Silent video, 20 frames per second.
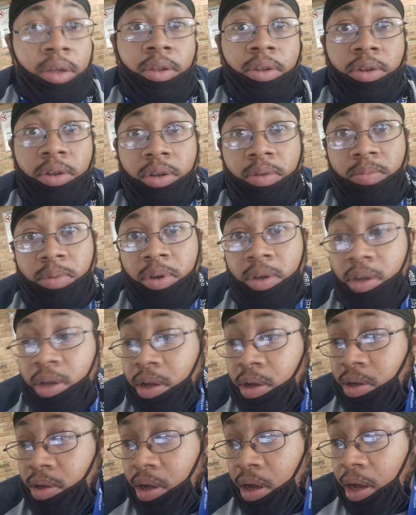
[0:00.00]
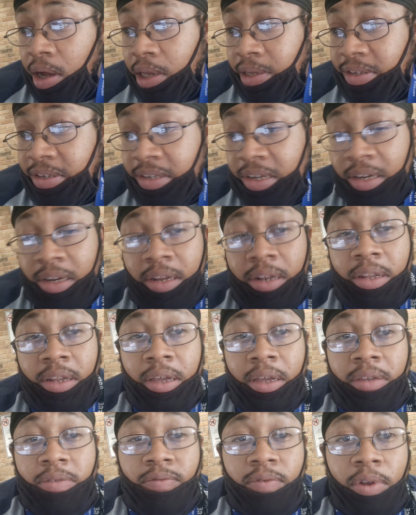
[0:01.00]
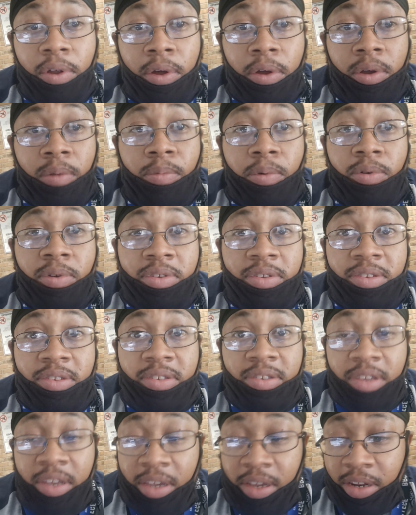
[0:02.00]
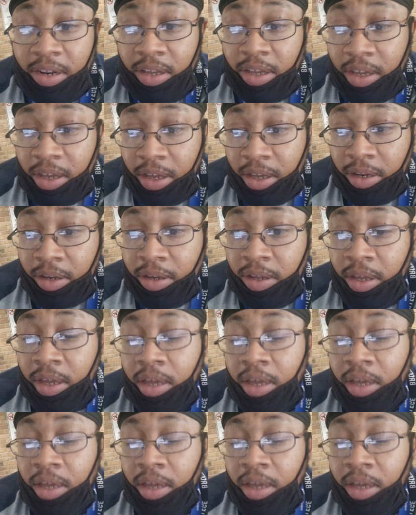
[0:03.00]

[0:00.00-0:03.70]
Look, man, I said it last vlog, I'm gonna say it again.